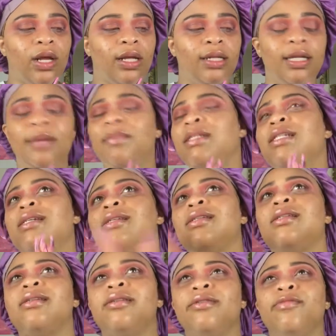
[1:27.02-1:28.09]
let me
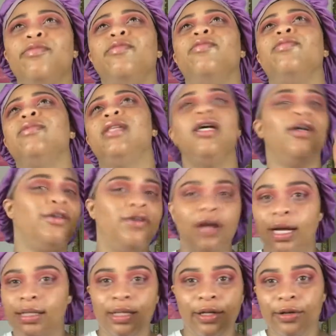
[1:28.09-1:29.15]
just tell you
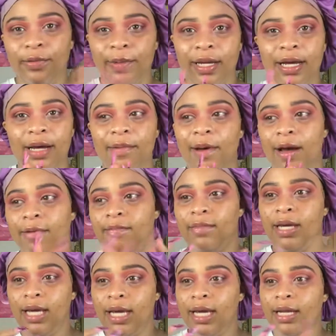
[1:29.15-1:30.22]
guys a little bit about
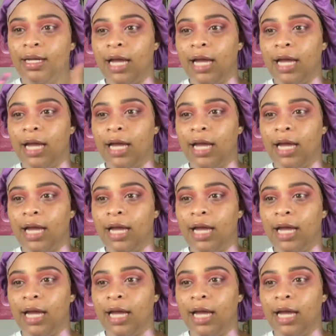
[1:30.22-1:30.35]
me,